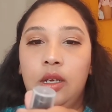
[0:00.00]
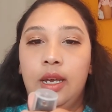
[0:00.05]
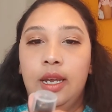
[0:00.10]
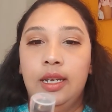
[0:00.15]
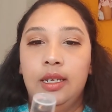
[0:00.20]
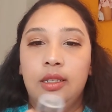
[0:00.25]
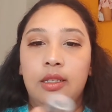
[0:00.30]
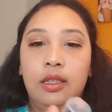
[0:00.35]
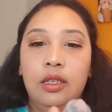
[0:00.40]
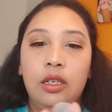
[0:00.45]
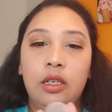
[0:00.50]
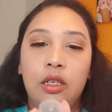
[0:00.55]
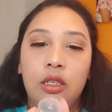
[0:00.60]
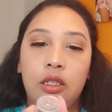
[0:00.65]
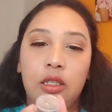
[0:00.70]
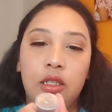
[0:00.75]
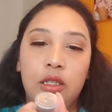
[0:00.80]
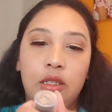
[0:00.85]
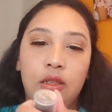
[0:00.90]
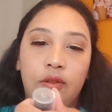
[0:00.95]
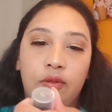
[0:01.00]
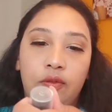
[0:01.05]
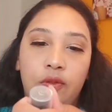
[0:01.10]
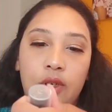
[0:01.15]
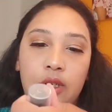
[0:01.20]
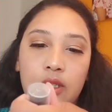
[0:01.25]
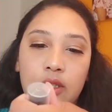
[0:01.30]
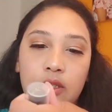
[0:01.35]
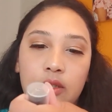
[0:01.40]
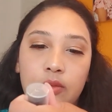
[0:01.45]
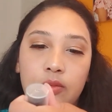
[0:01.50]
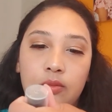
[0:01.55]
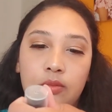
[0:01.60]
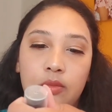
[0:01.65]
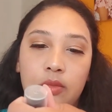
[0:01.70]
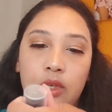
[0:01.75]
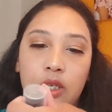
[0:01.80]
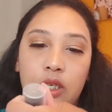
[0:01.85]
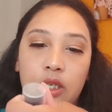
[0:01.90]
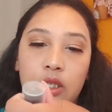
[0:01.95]
I think it is a face
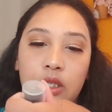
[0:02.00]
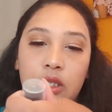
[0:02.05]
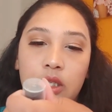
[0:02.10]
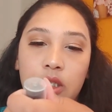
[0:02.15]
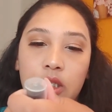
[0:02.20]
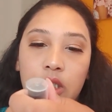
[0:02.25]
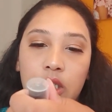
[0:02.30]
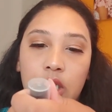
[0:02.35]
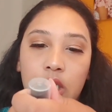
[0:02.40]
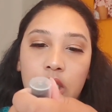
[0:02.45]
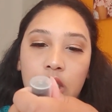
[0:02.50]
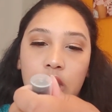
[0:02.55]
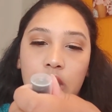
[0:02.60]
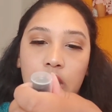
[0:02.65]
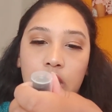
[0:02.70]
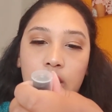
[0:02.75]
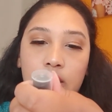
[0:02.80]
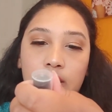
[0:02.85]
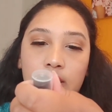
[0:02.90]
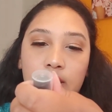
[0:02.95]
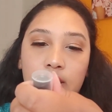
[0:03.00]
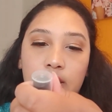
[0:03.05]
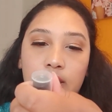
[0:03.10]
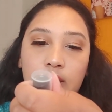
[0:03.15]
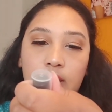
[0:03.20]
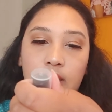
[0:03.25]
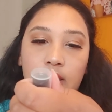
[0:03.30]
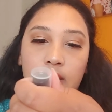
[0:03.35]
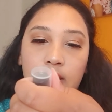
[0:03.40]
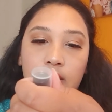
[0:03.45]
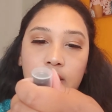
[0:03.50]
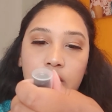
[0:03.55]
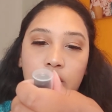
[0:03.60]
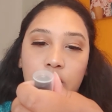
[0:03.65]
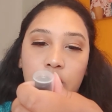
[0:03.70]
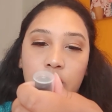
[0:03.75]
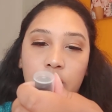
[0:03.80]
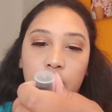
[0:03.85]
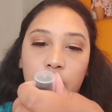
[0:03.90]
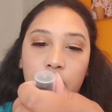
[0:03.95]
mist. It says,
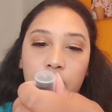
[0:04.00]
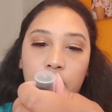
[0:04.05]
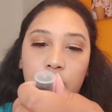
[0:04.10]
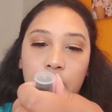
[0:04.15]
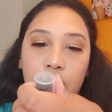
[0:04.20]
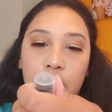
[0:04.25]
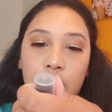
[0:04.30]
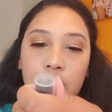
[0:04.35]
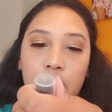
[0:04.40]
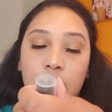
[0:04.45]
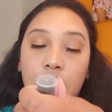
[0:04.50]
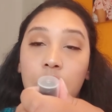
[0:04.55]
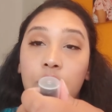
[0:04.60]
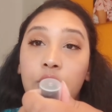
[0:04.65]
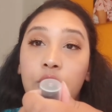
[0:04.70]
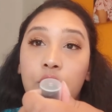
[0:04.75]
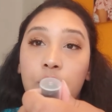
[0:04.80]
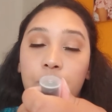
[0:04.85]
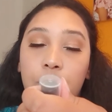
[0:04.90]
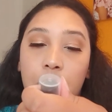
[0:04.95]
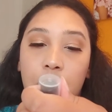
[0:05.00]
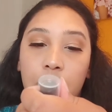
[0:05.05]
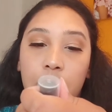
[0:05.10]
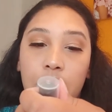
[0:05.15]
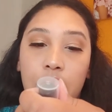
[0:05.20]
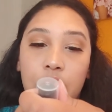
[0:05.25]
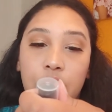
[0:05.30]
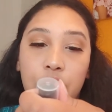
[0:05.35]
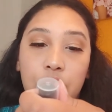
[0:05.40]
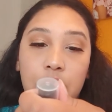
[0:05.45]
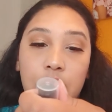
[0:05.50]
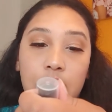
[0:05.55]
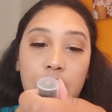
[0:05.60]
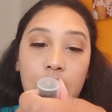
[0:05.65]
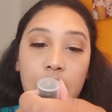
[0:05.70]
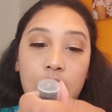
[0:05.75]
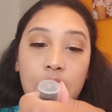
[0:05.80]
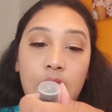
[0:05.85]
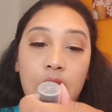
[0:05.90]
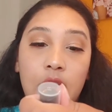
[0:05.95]
no, it's on your body. So it
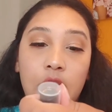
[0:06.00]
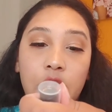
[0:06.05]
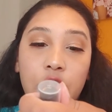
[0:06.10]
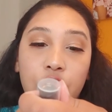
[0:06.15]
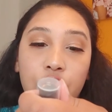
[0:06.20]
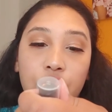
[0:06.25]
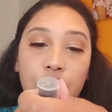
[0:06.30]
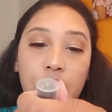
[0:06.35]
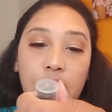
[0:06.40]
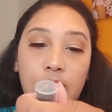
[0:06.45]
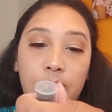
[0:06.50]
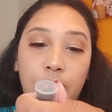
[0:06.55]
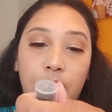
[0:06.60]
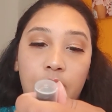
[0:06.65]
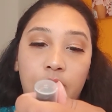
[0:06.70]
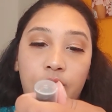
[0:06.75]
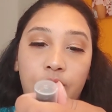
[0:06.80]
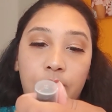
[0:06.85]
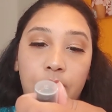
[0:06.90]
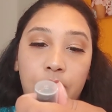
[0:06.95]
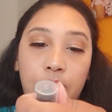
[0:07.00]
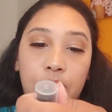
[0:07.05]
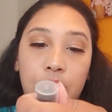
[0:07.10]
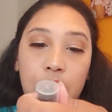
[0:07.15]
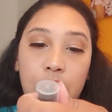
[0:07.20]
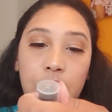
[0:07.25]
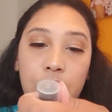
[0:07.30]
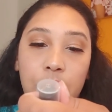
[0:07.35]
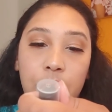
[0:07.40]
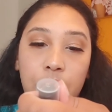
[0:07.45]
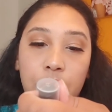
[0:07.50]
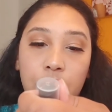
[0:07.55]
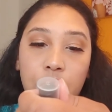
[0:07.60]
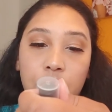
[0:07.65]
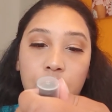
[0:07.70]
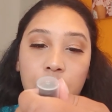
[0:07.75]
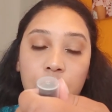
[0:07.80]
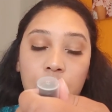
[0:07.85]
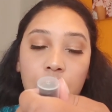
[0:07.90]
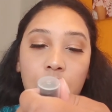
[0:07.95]
says, shake before
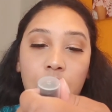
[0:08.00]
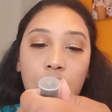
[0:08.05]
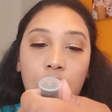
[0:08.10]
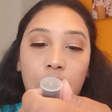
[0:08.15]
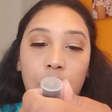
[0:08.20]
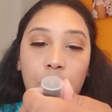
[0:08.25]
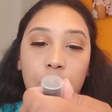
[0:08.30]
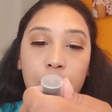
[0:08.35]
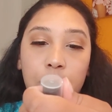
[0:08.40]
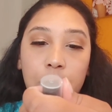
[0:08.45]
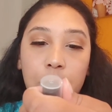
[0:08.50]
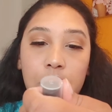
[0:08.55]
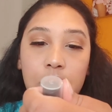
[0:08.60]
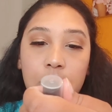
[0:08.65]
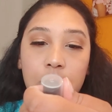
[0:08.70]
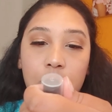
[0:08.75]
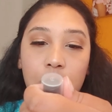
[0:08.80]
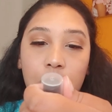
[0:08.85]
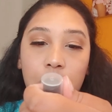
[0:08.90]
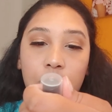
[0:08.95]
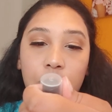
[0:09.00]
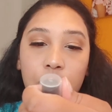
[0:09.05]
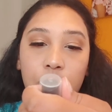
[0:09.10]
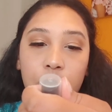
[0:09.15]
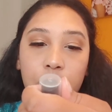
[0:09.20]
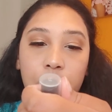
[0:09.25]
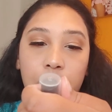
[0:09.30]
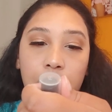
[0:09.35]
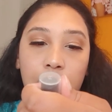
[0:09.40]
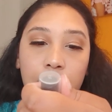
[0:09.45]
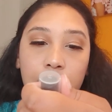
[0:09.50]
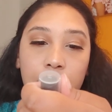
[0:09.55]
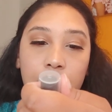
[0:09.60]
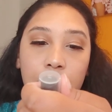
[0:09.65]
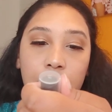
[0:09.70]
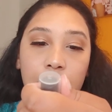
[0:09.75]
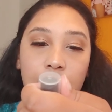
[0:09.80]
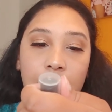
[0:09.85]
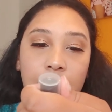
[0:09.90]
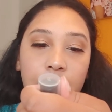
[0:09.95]
use, mist on your
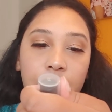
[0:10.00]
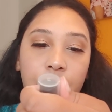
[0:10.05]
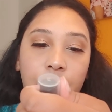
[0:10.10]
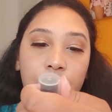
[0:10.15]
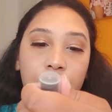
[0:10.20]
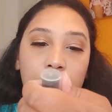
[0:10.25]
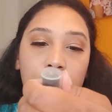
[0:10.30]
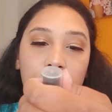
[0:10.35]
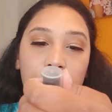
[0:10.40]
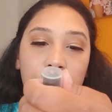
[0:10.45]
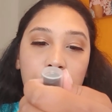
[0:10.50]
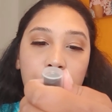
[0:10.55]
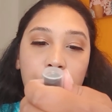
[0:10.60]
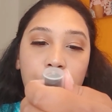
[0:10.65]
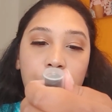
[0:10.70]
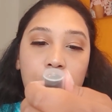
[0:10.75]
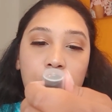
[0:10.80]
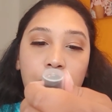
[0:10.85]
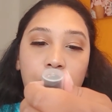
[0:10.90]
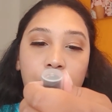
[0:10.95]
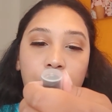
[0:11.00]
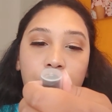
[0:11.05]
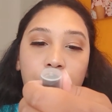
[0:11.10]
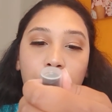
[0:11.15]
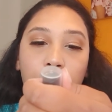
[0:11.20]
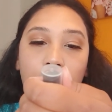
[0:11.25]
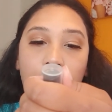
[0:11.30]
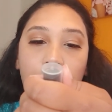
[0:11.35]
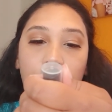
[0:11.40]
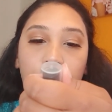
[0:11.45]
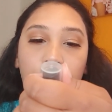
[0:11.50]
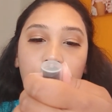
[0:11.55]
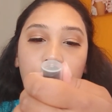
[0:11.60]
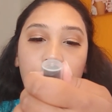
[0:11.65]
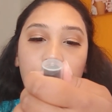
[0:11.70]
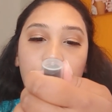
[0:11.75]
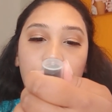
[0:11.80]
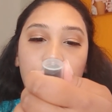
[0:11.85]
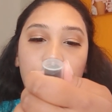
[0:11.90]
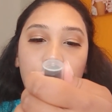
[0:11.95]
body every 3 to 4
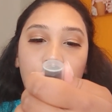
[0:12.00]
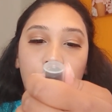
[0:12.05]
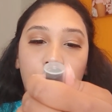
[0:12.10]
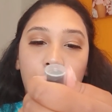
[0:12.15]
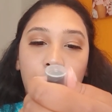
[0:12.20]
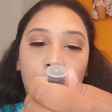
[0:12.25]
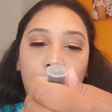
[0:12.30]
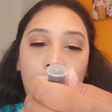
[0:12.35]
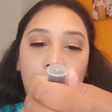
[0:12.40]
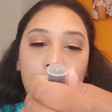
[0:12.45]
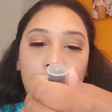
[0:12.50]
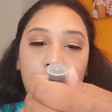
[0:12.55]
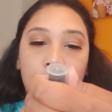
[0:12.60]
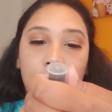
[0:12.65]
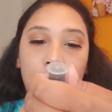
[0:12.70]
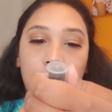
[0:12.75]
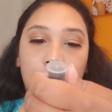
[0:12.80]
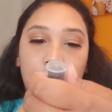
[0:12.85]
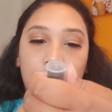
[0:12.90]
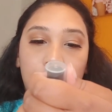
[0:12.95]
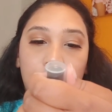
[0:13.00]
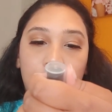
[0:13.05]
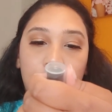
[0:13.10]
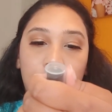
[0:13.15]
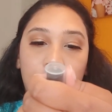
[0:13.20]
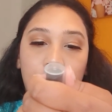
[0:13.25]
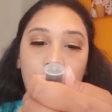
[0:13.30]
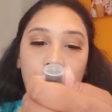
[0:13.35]
hours or as needed.